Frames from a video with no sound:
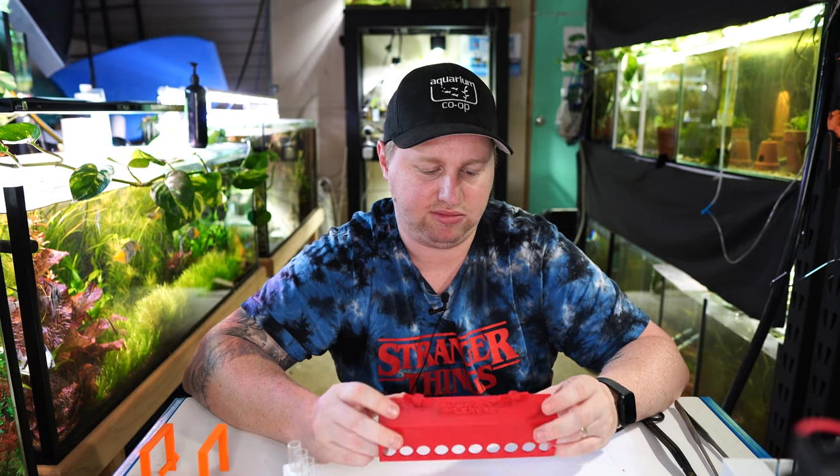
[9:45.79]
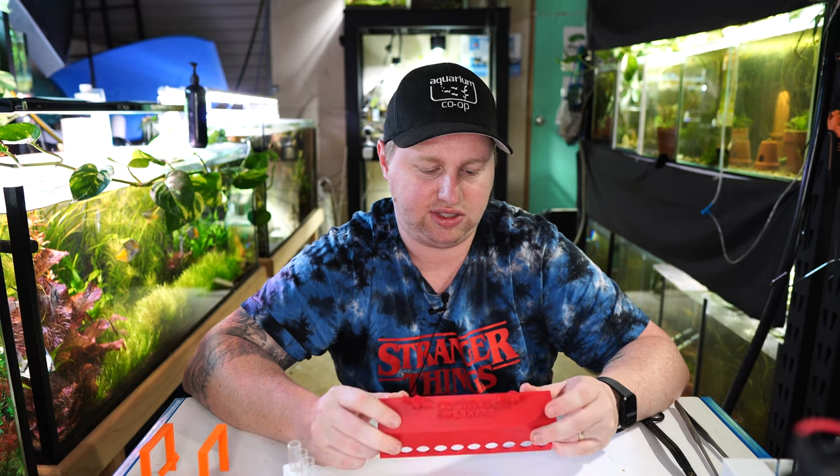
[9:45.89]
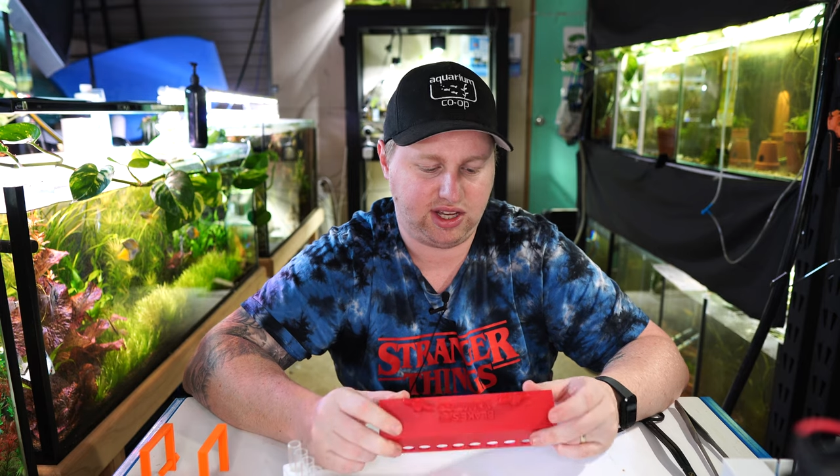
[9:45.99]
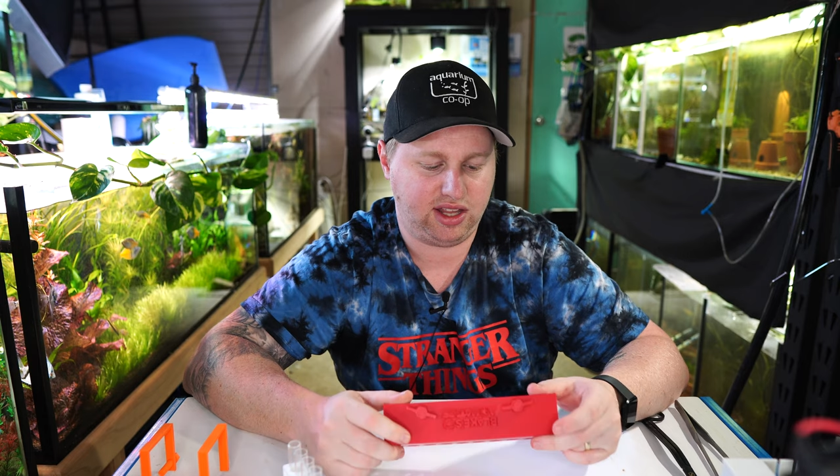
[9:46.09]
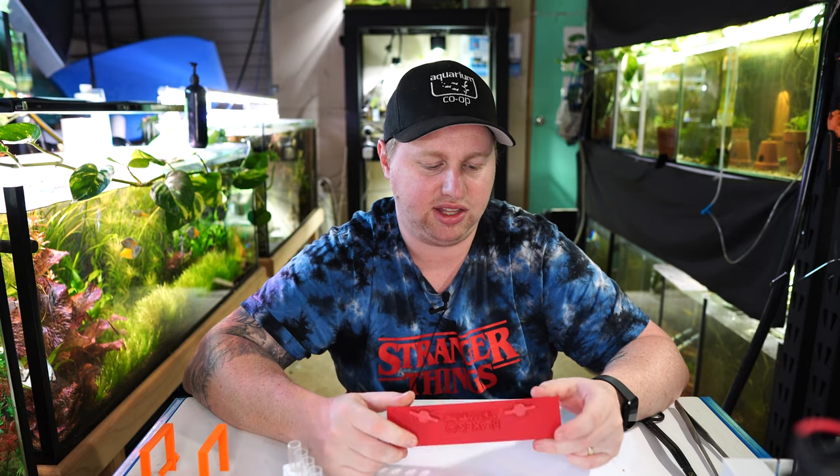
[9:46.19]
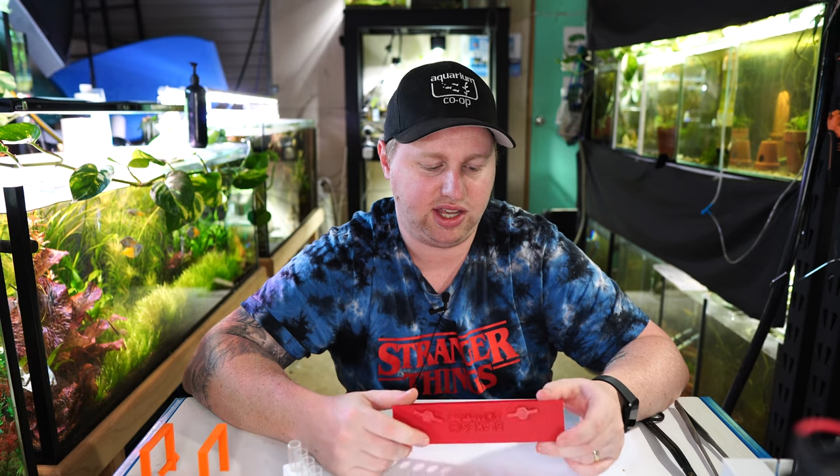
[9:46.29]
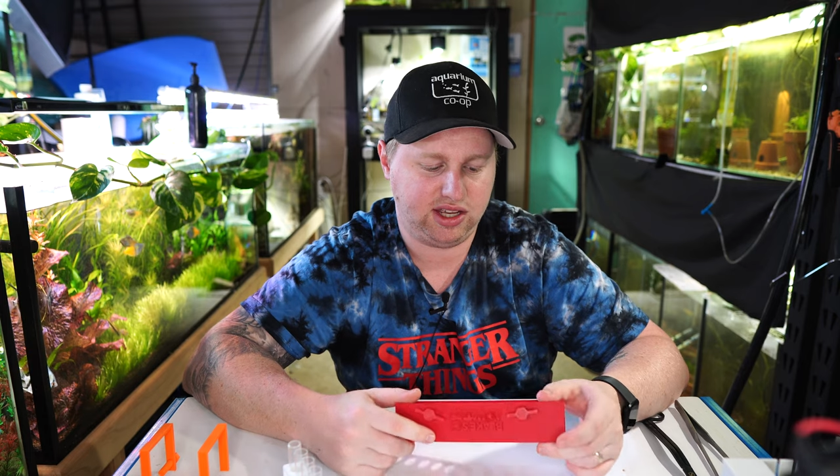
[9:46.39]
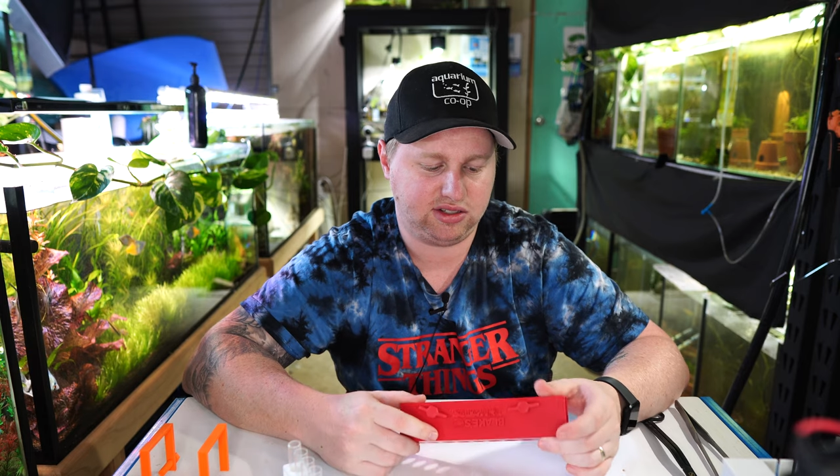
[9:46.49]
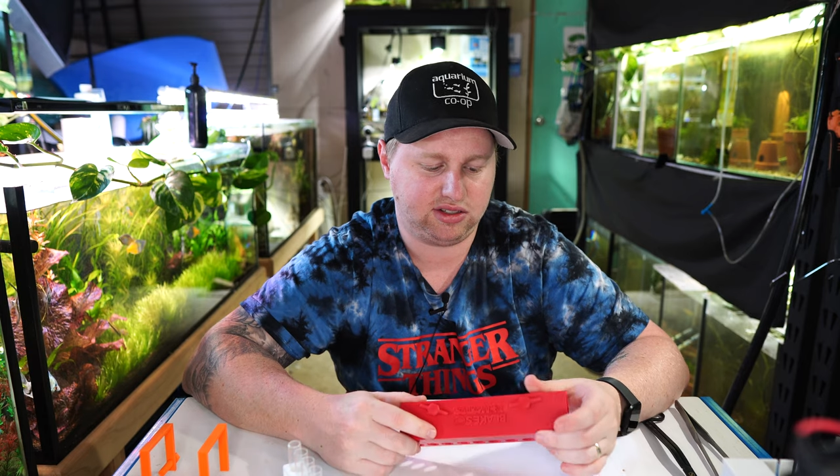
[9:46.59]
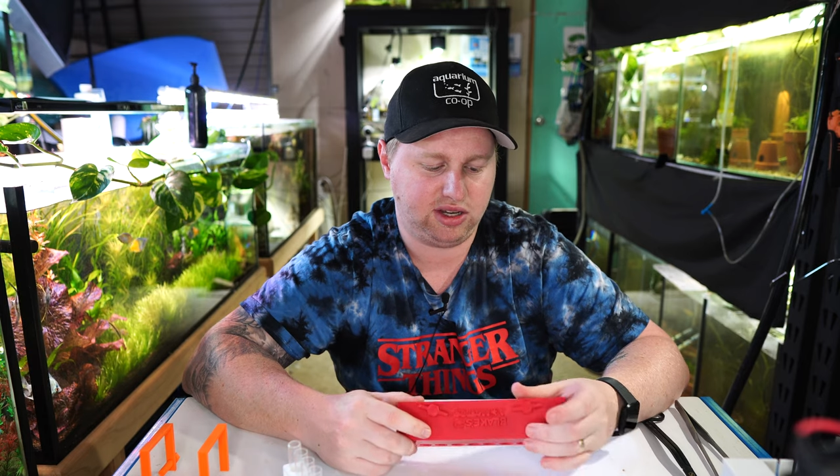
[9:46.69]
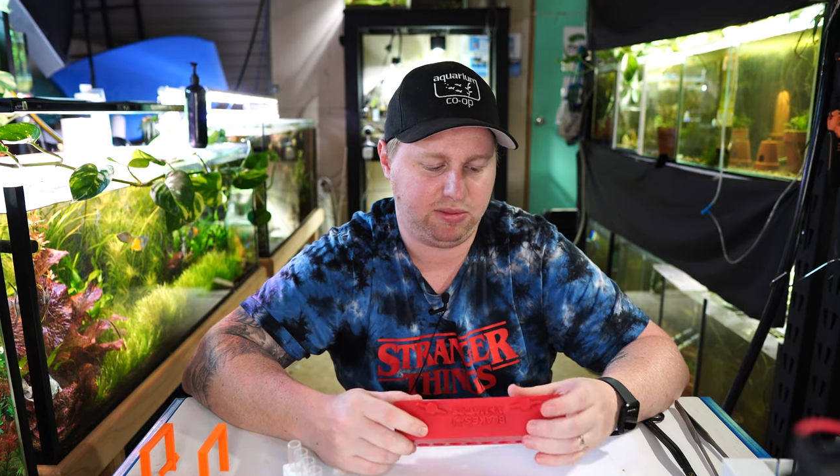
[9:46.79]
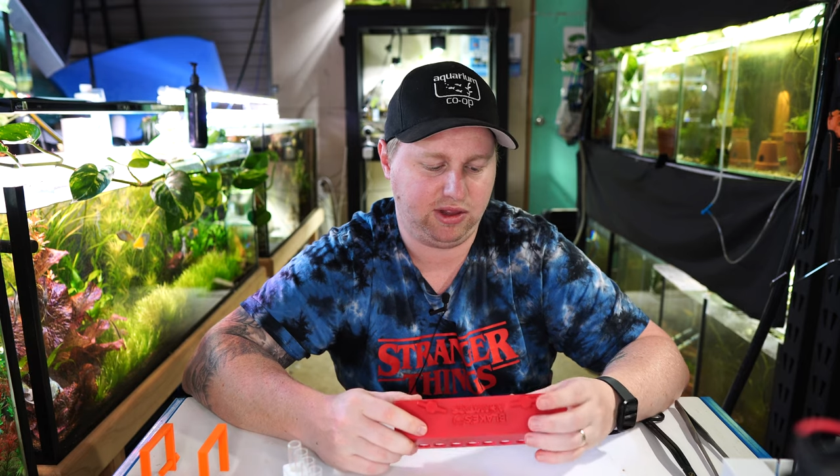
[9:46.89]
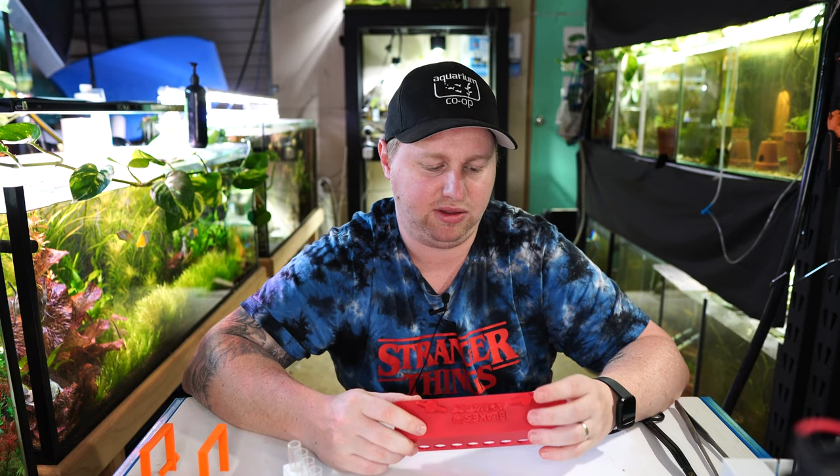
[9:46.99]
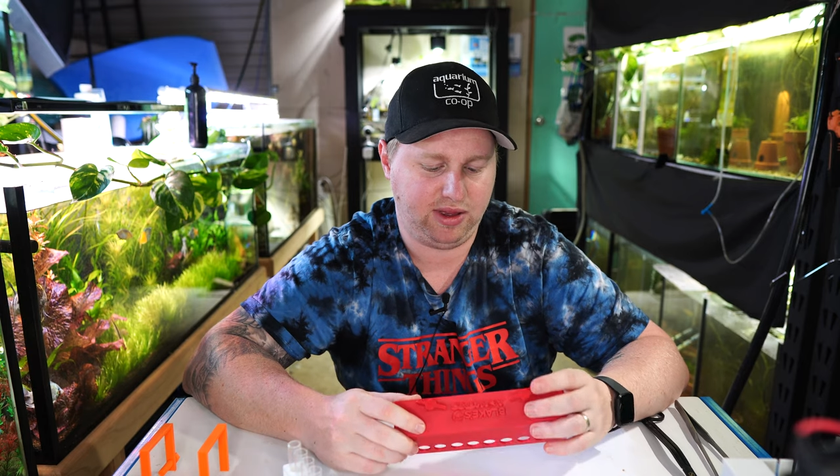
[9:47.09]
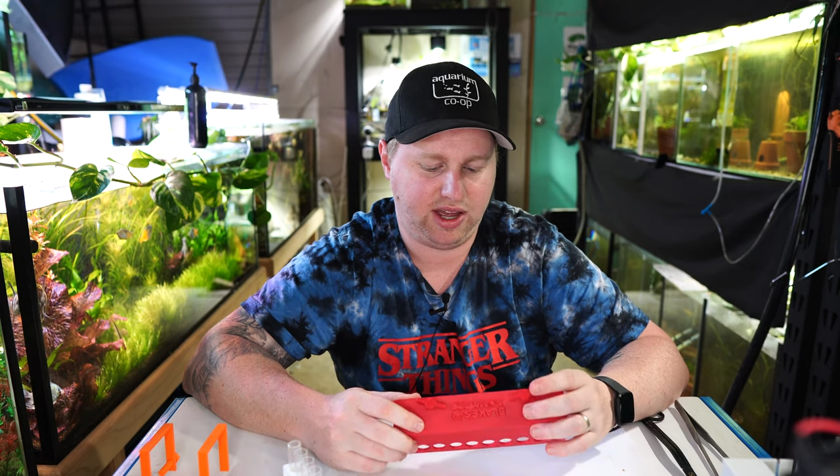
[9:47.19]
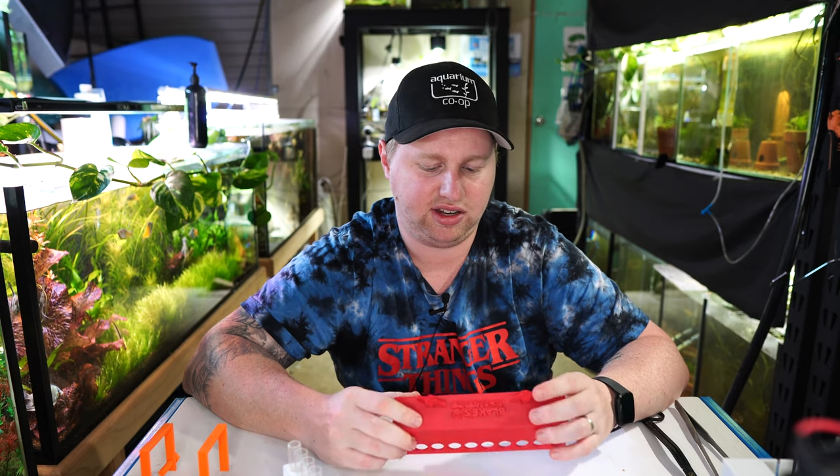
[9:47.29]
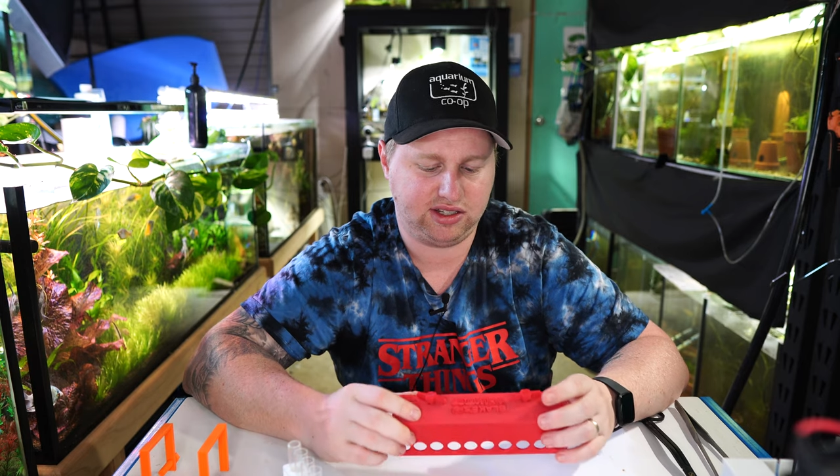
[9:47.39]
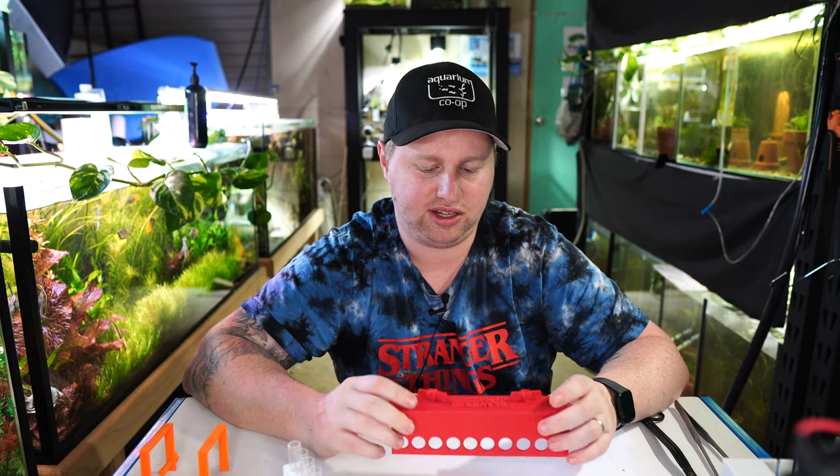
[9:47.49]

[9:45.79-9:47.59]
selling these or shipping them out